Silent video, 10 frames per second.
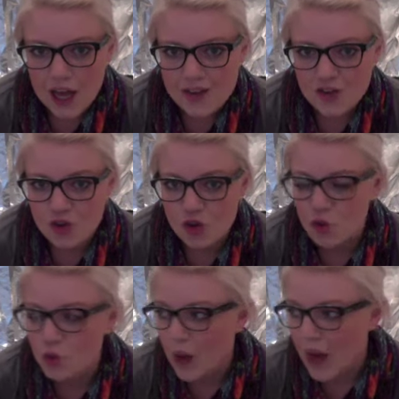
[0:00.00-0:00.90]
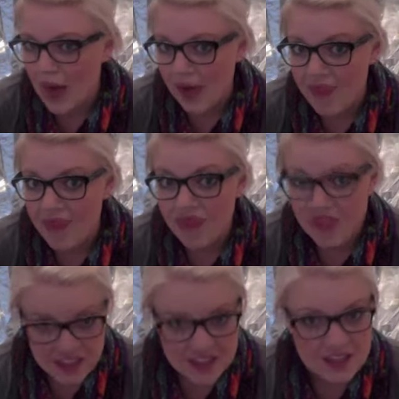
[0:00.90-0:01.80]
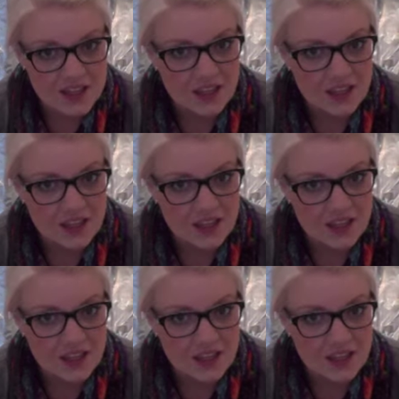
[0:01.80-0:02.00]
to this.